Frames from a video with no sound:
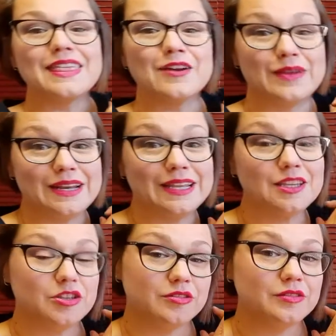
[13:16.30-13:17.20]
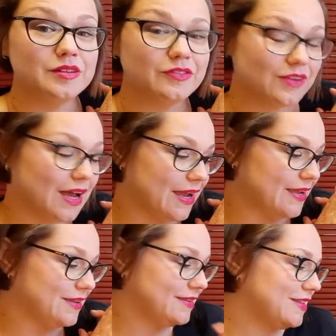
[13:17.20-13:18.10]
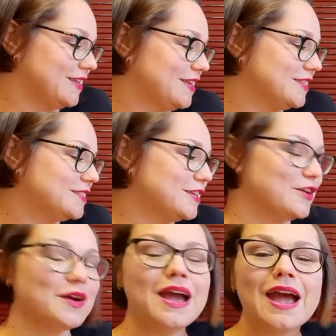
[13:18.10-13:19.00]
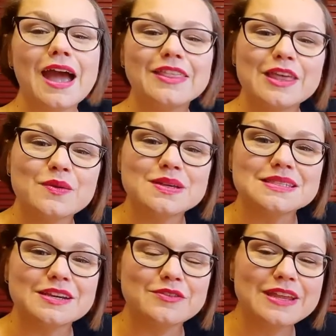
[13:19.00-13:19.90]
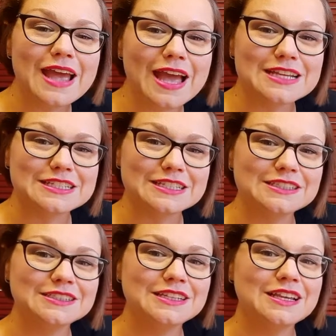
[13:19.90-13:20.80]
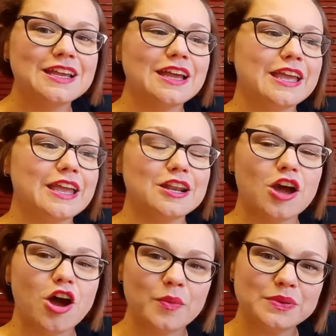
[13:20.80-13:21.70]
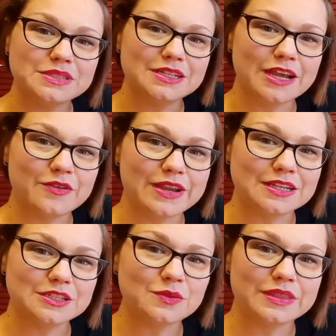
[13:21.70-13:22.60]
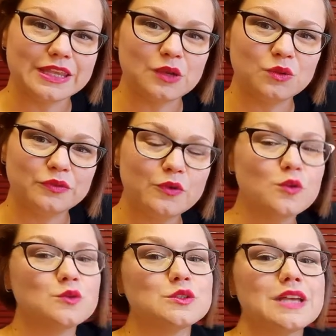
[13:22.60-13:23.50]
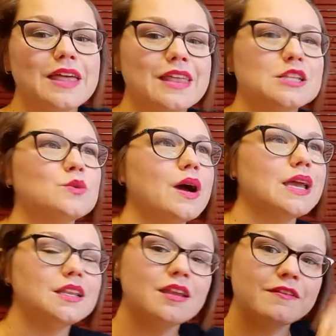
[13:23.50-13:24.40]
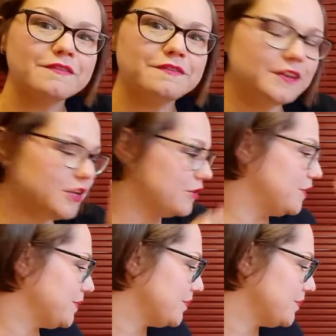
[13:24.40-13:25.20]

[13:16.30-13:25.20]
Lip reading: They really do fly. So, and there was a reaction in opposite direction with equal force, and that's why it flew.